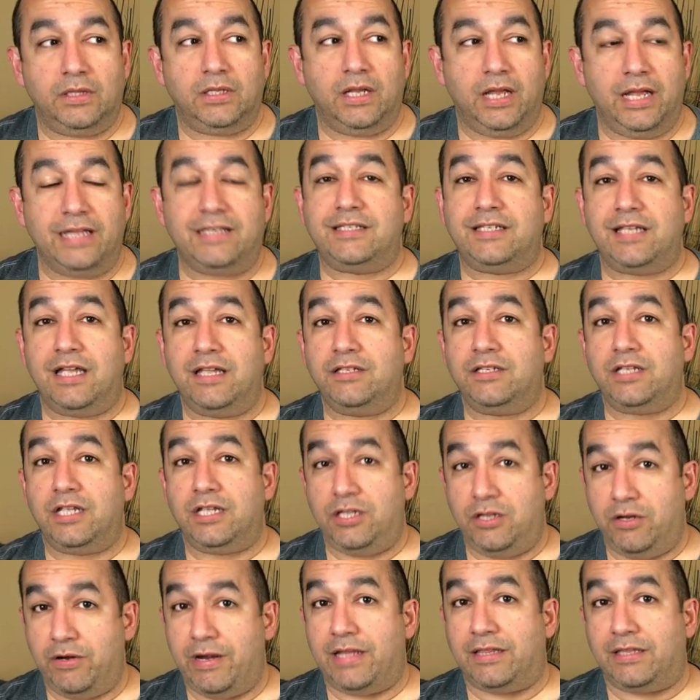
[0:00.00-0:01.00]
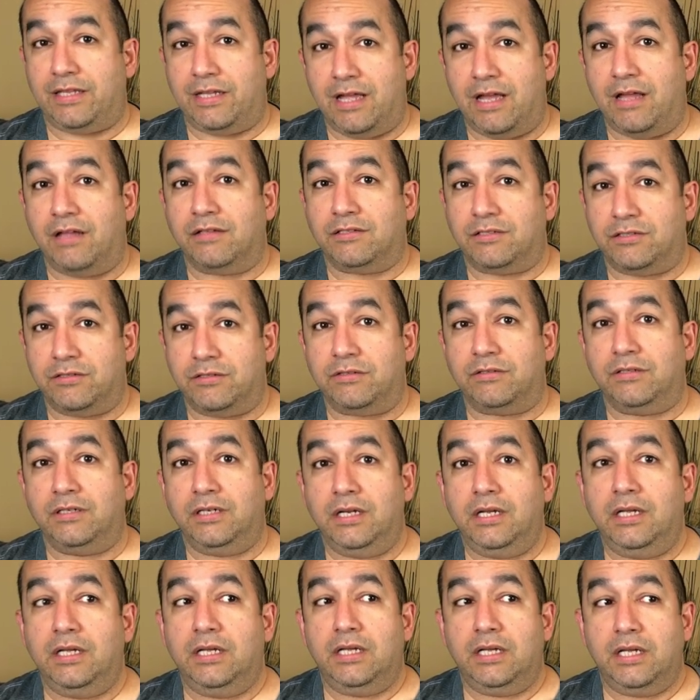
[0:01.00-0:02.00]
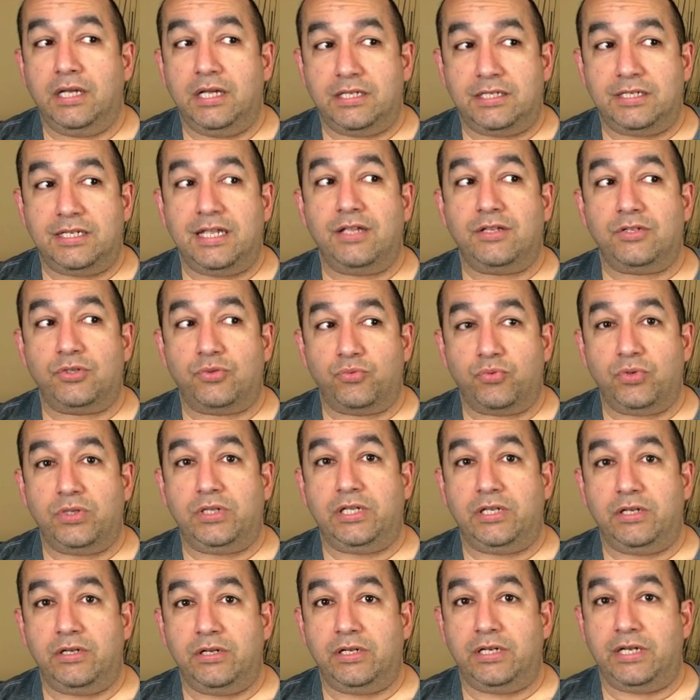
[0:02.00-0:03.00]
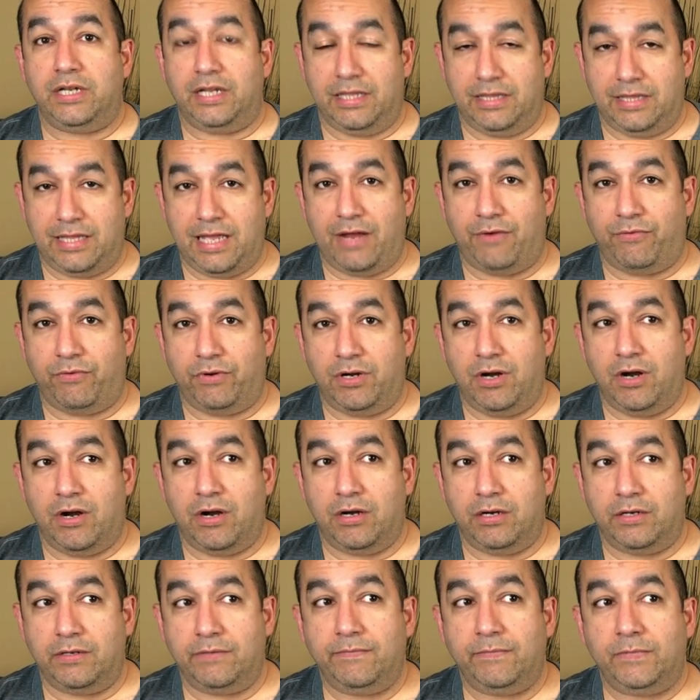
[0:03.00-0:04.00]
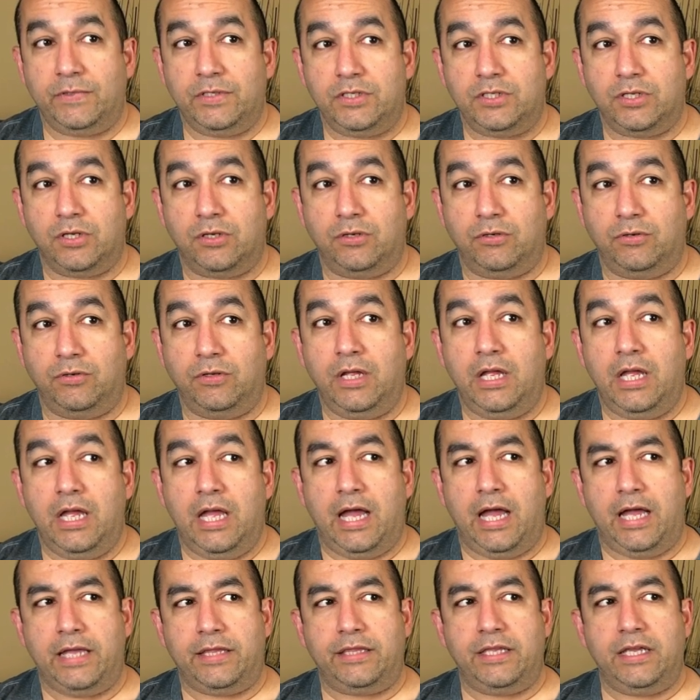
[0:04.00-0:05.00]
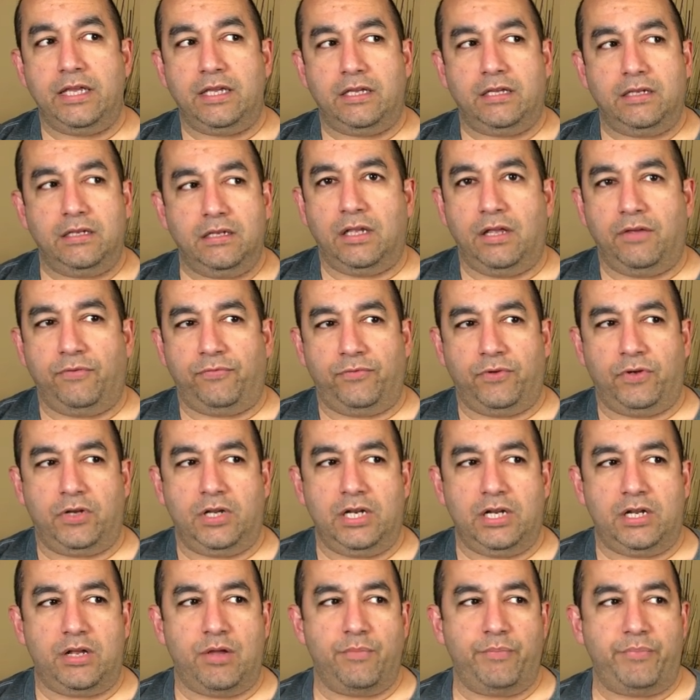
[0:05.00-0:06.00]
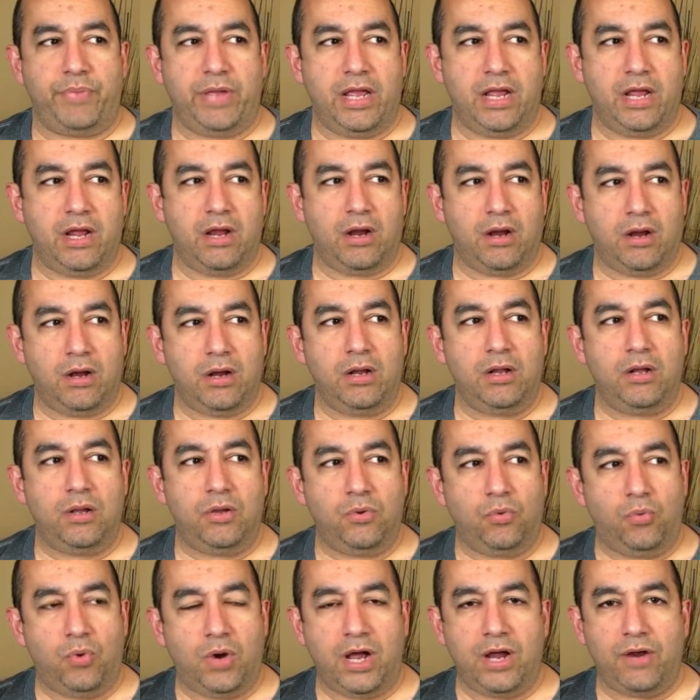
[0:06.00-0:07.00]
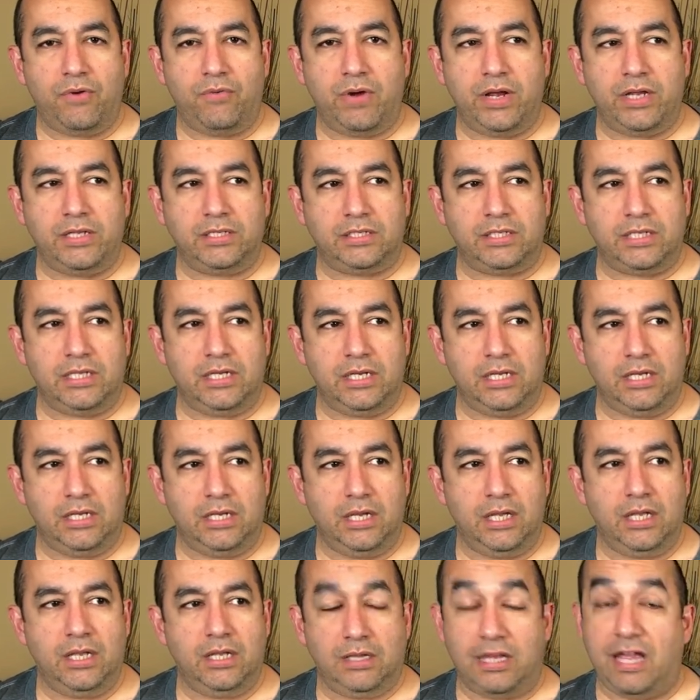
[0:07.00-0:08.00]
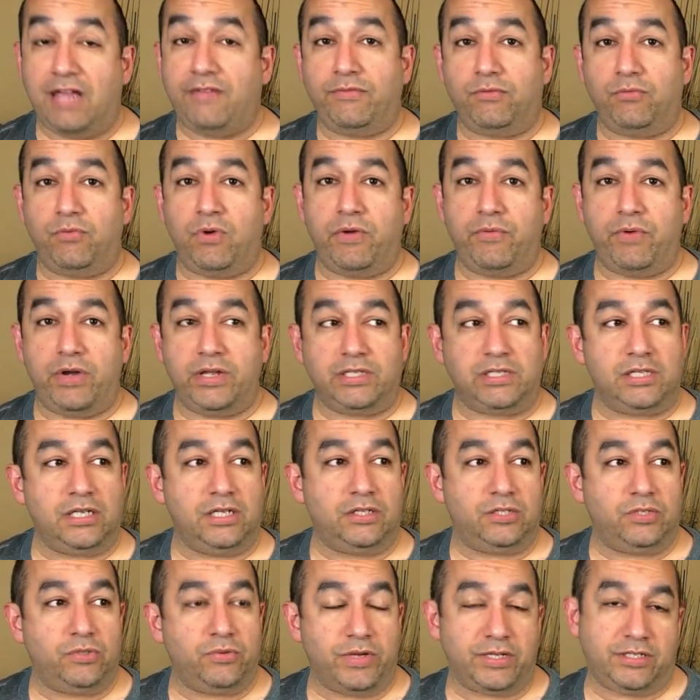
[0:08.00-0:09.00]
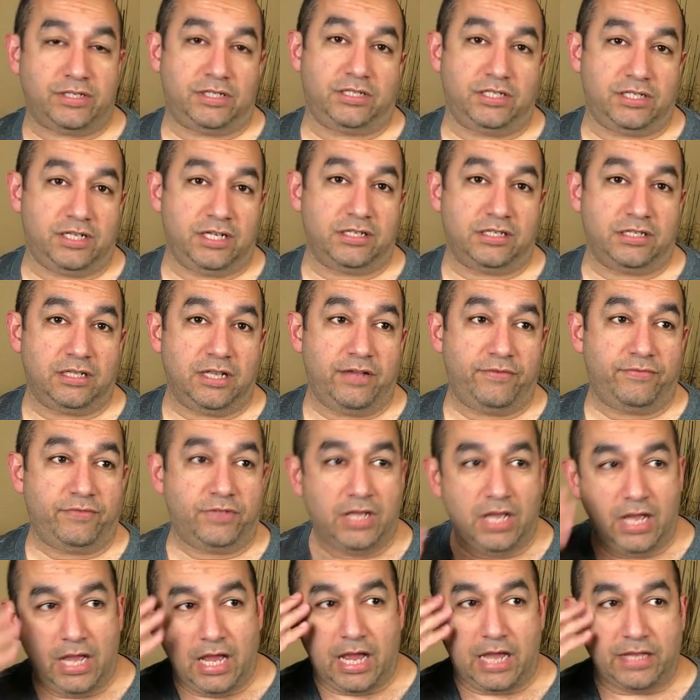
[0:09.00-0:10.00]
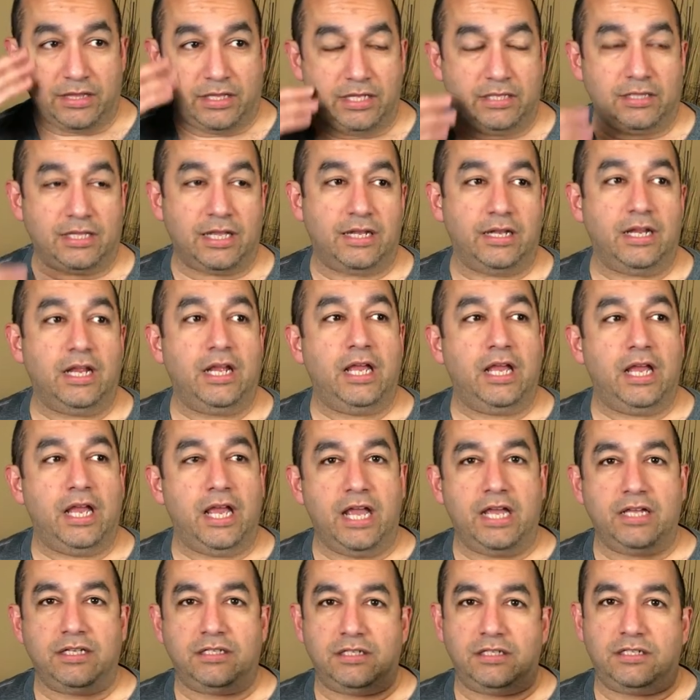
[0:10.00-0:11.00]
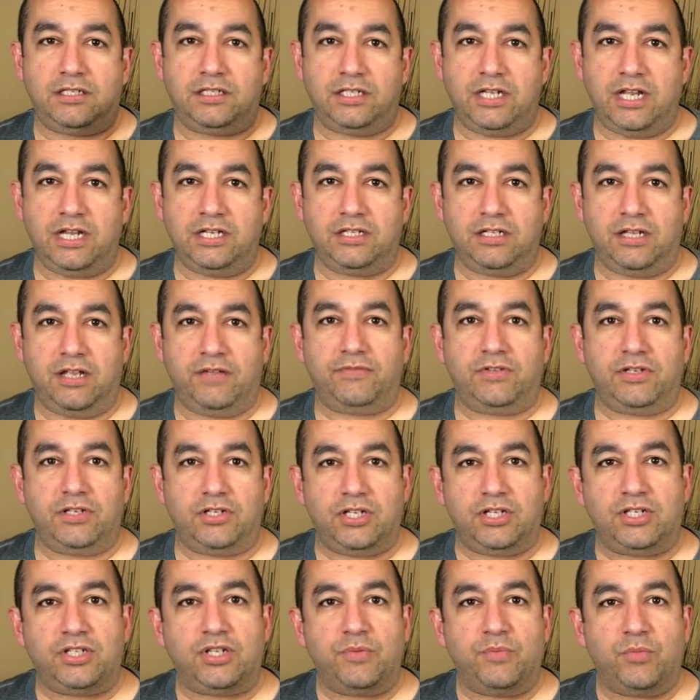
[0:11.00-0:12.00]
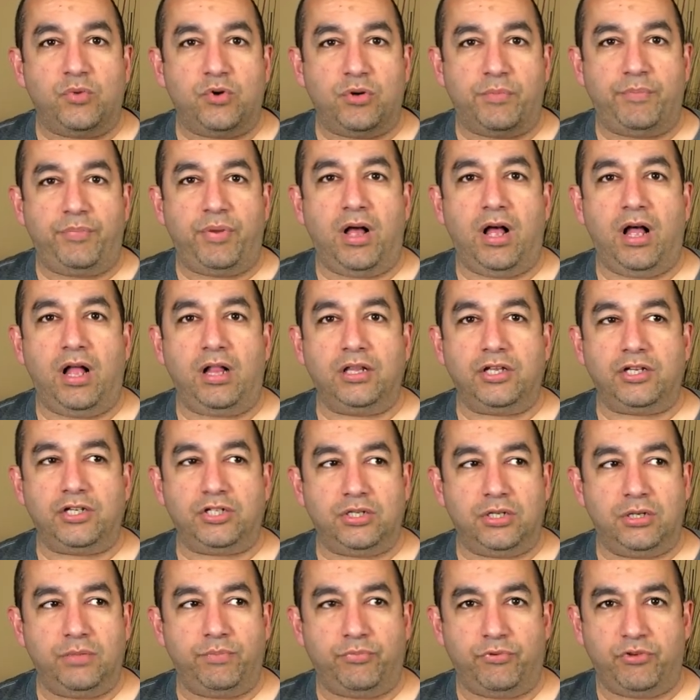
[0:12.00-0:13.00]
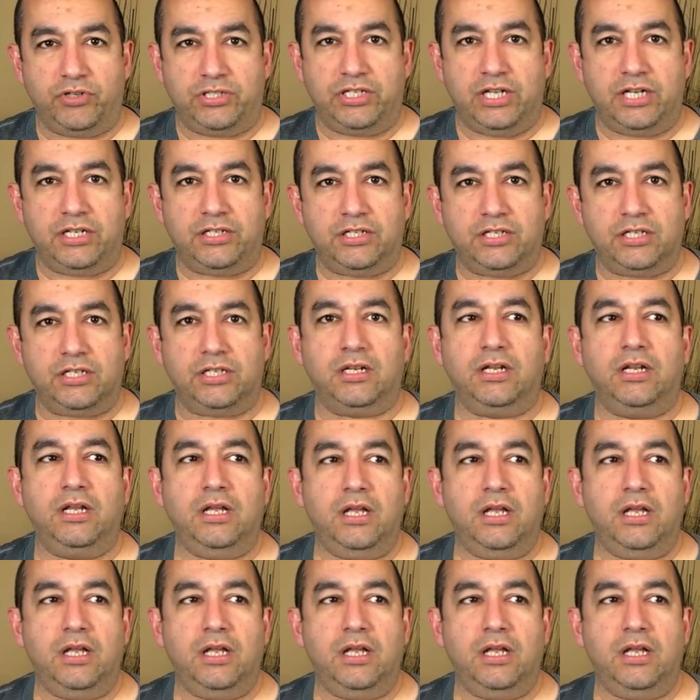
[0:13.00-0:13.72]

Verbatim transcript: it sounds like you're at the concert. It sounds really good in that regard. So I think if you're going to compare Y Y Z, Live in Y Y Z, to Exit Stage Left, I think that Exit Stage Left is just a more polished production